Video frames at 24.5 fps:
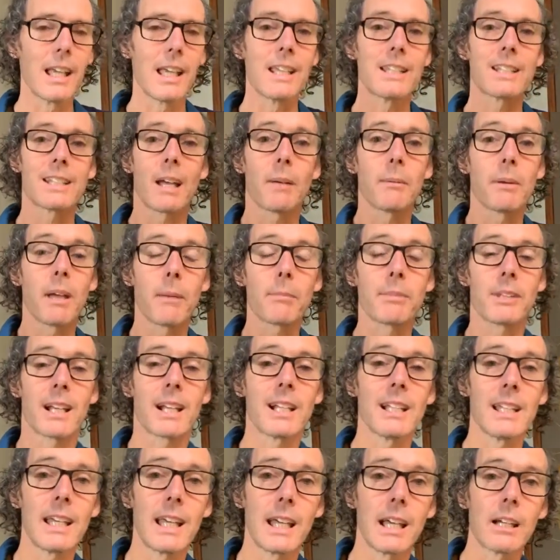is coming up to
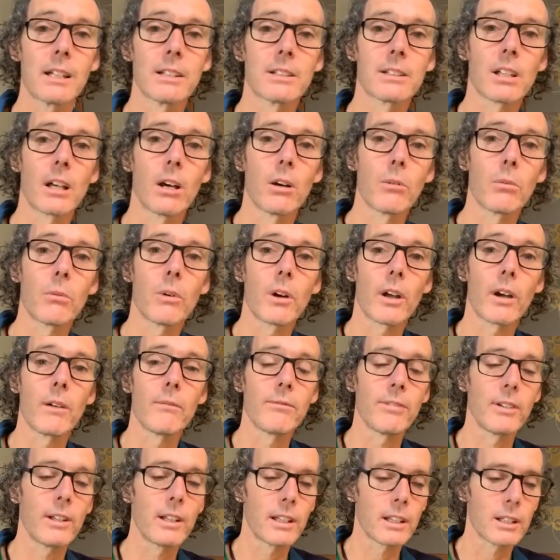clear. So what
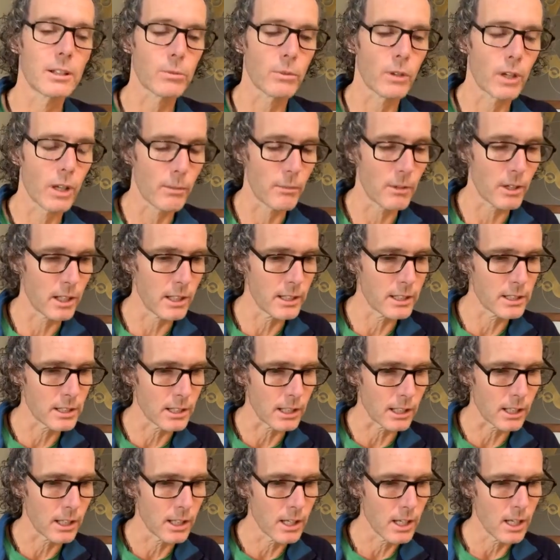I'm feeling is what I'm
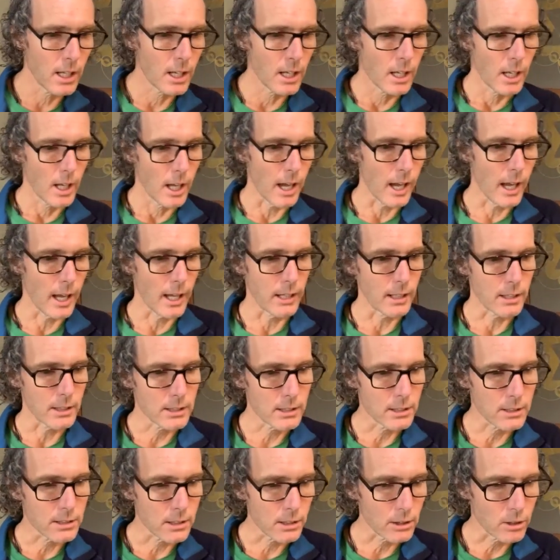releasing. Hey,
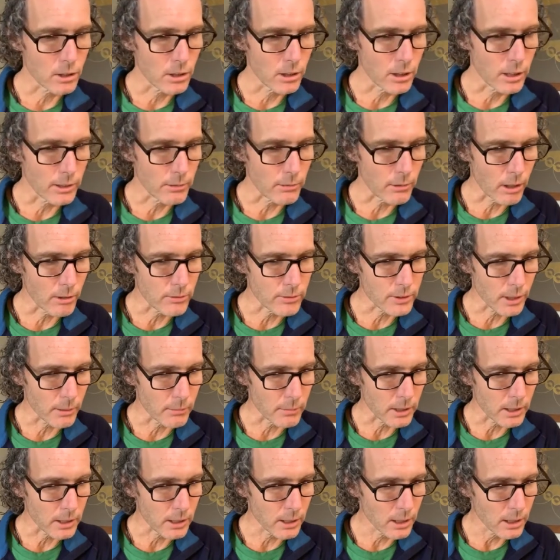Sister Shirley wrote
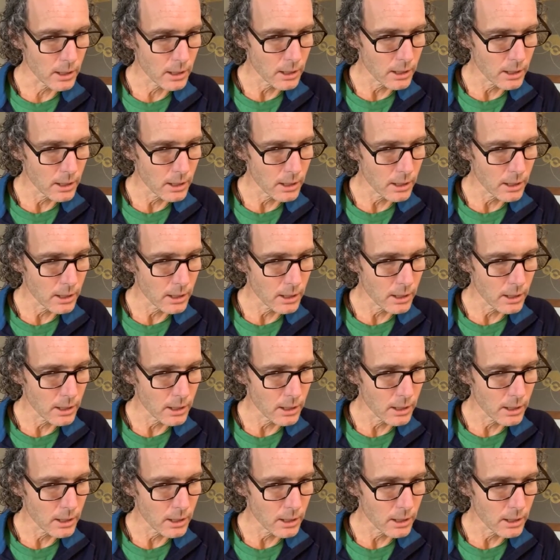something.